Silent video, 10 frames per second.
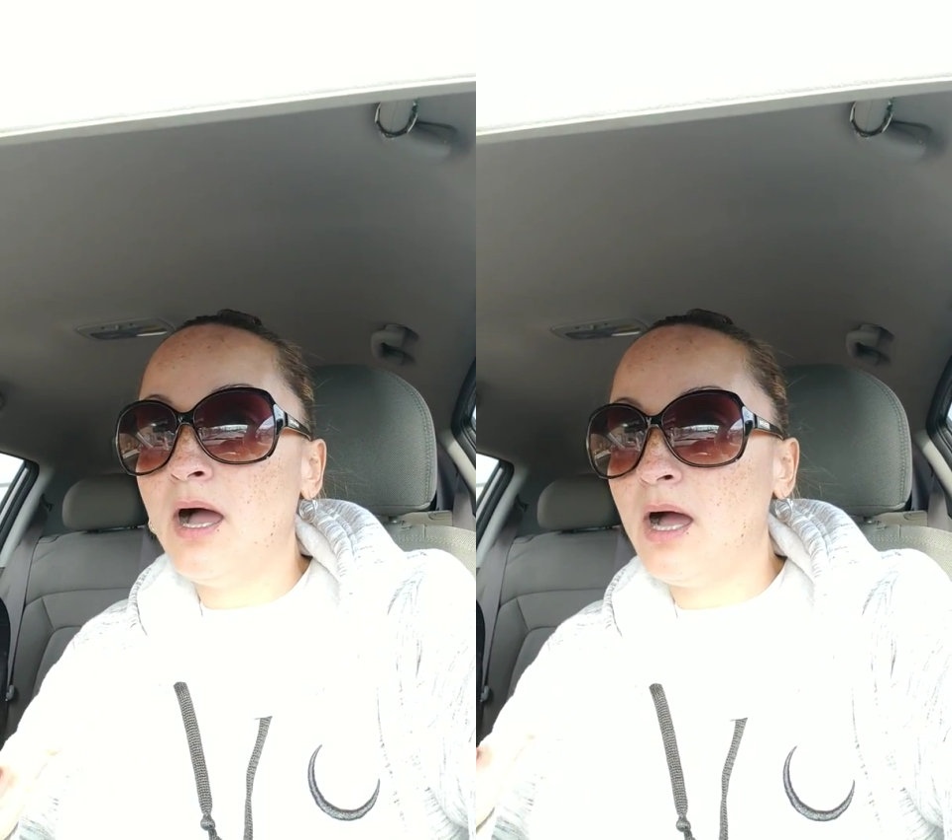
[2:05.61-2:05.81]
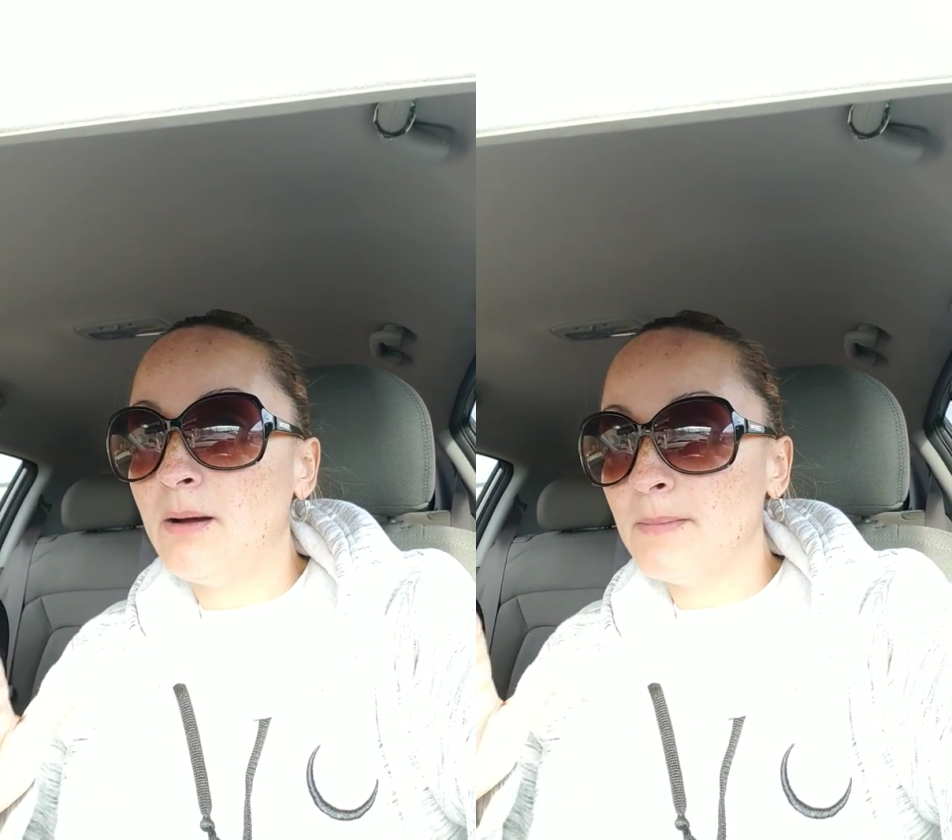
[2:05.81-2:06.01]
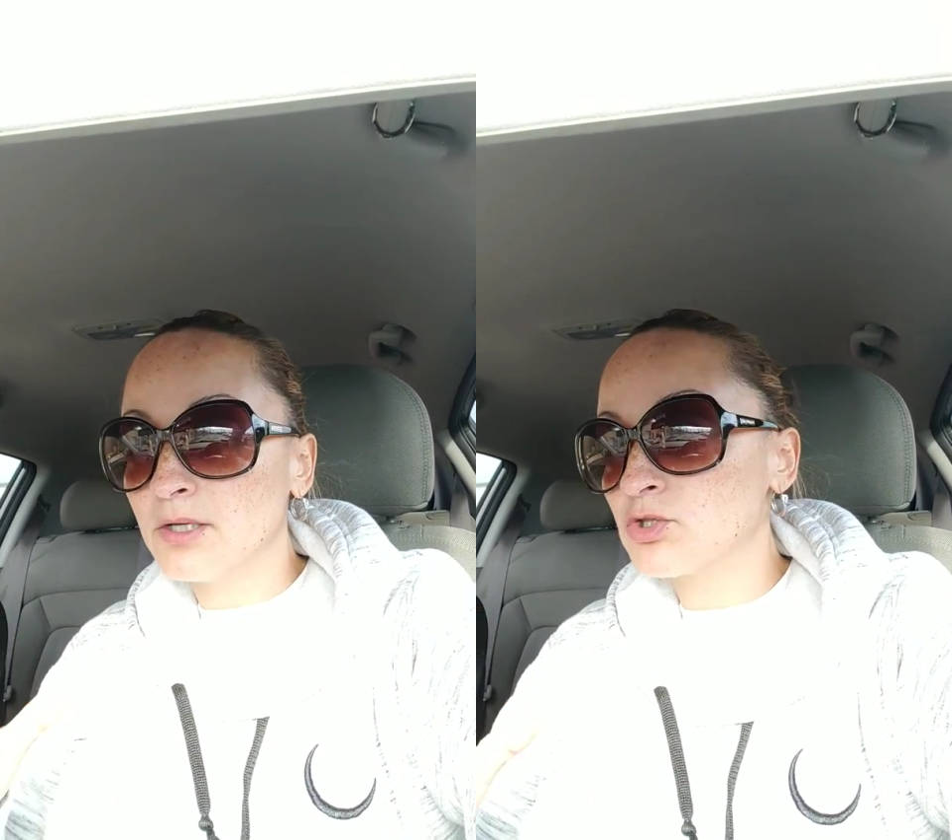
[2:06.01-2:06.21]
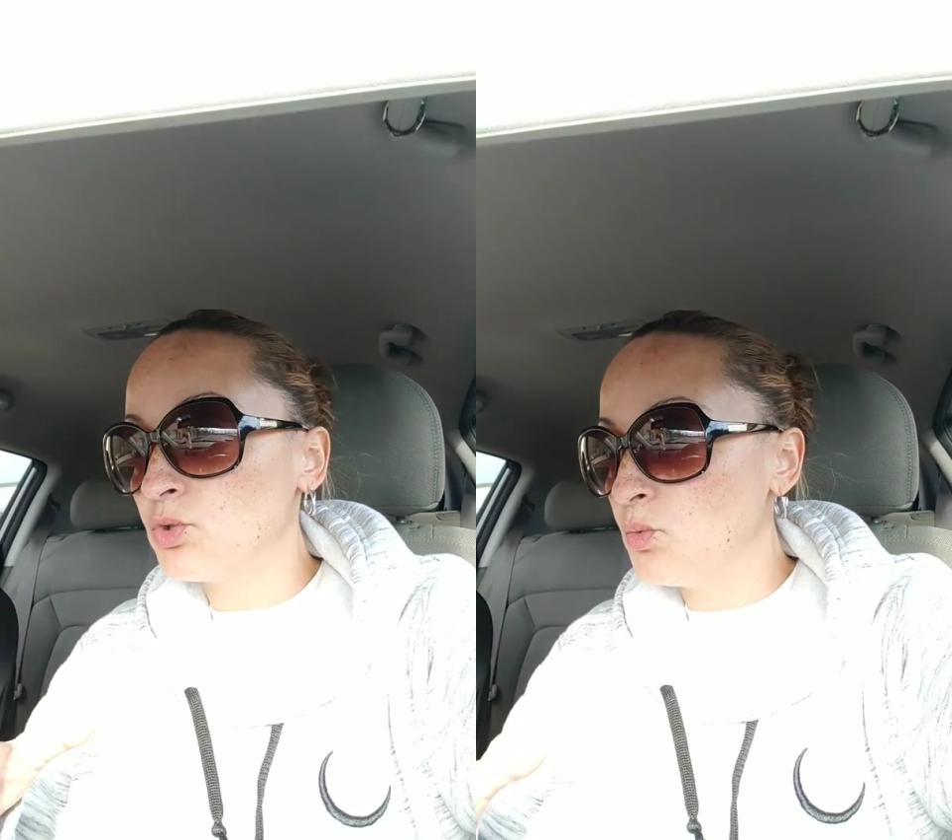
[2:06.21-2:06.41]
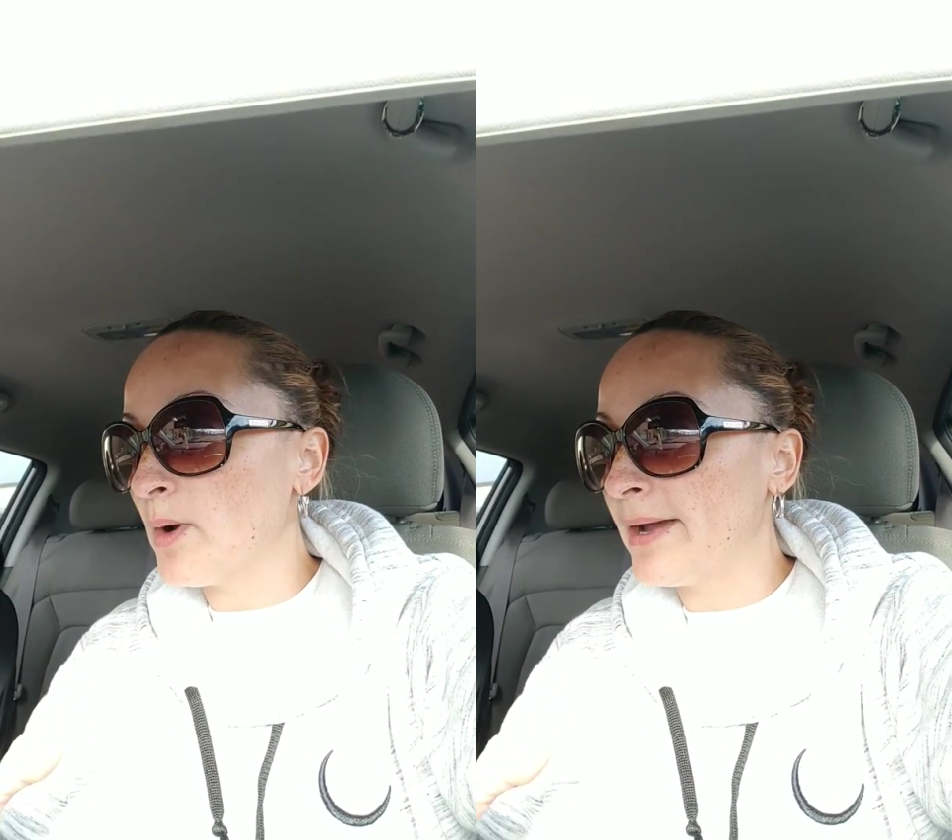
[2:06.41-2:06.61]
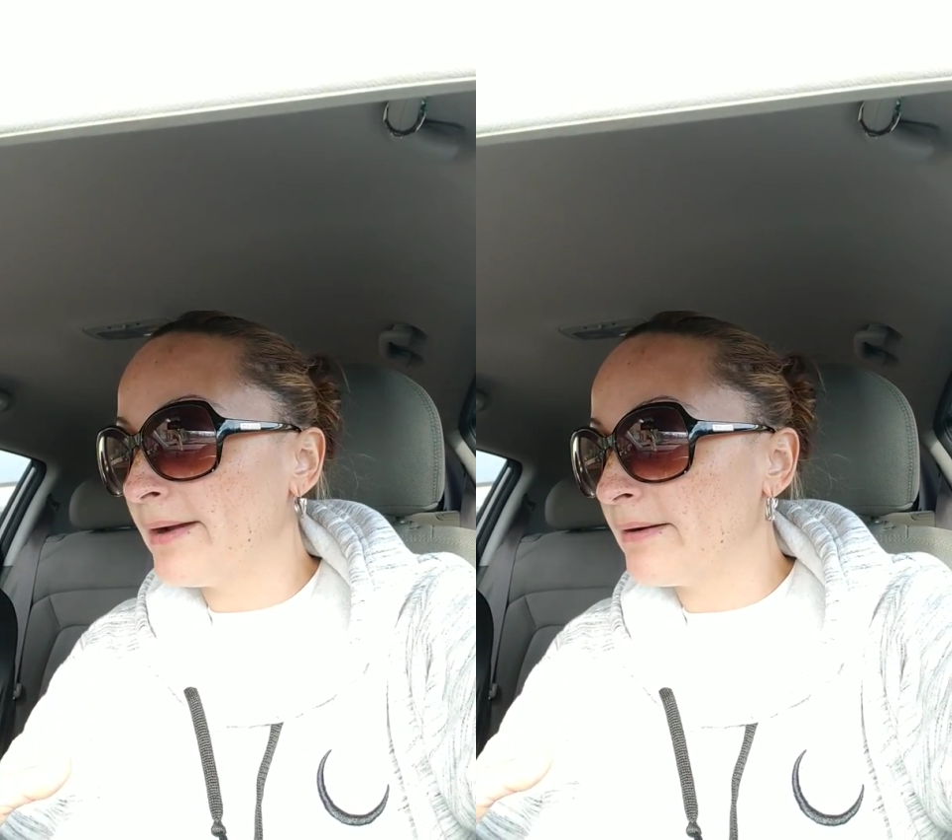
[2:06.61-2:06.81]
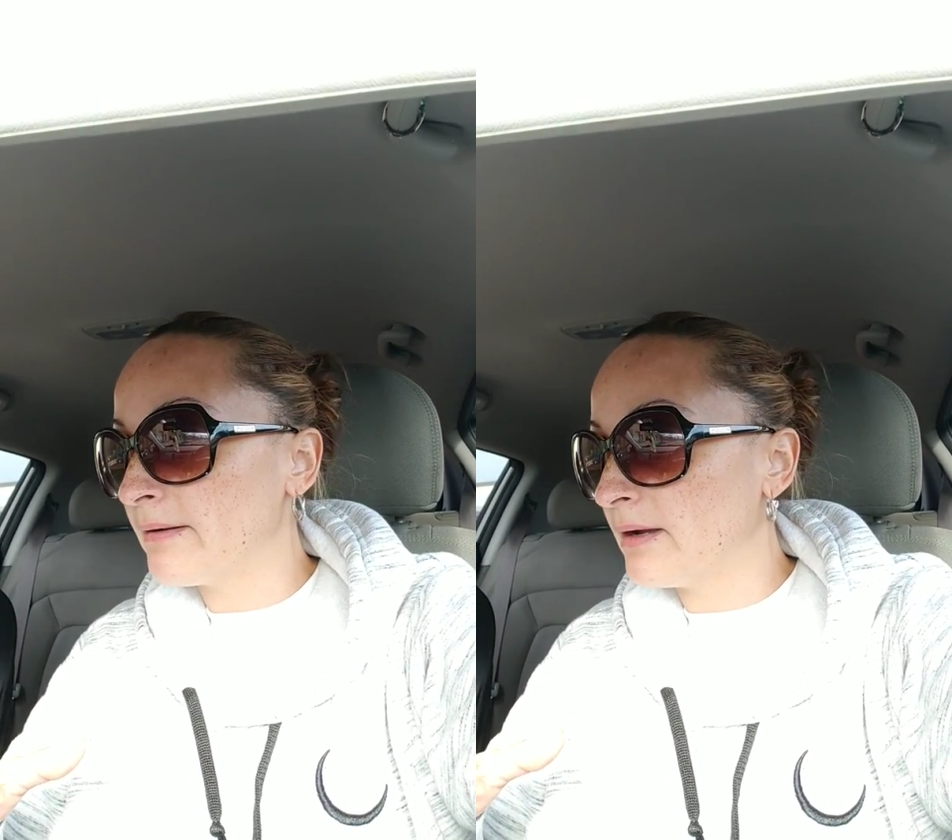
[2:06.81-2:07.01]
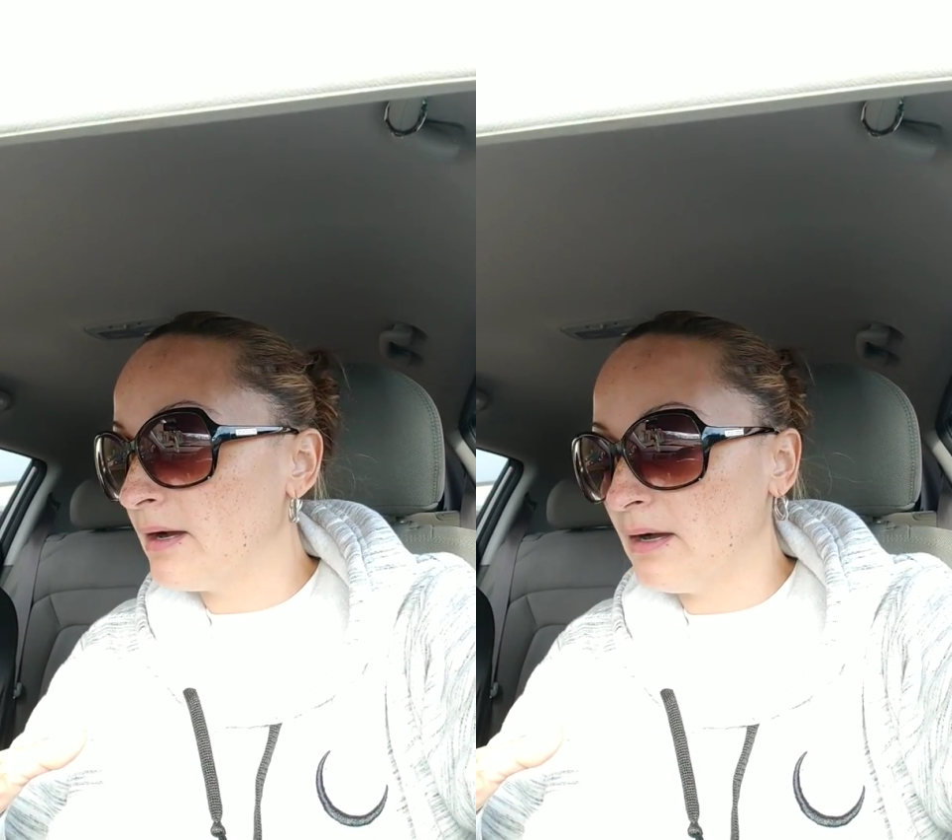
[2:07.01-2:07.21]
to wear,